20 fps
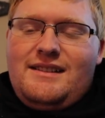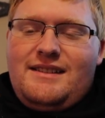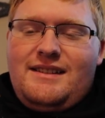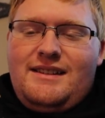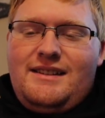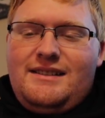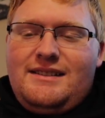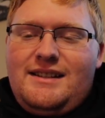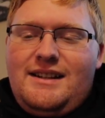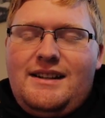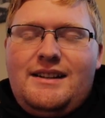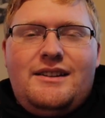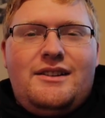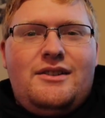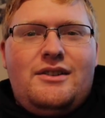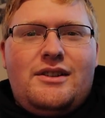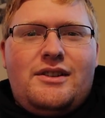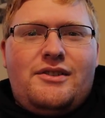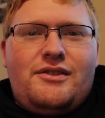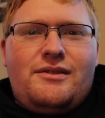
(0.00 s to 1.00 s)
Did he not
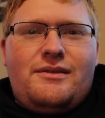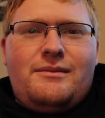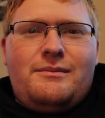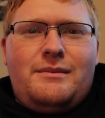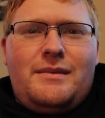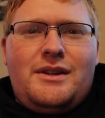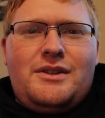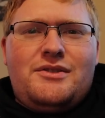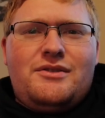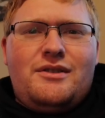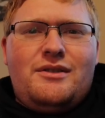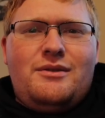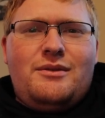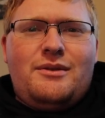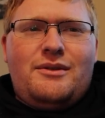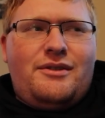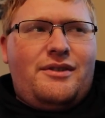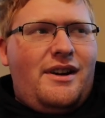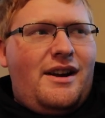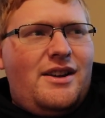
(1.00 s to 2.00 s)
know like, my
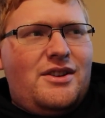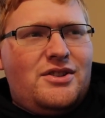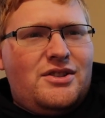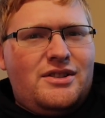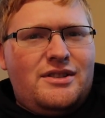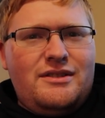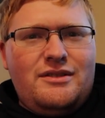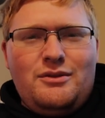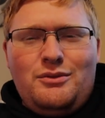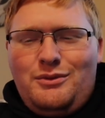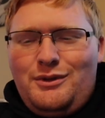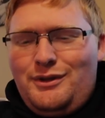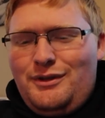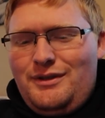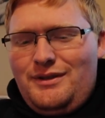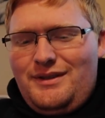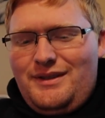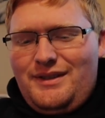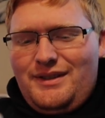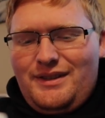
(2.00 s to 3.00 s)
drone crashed in the woods?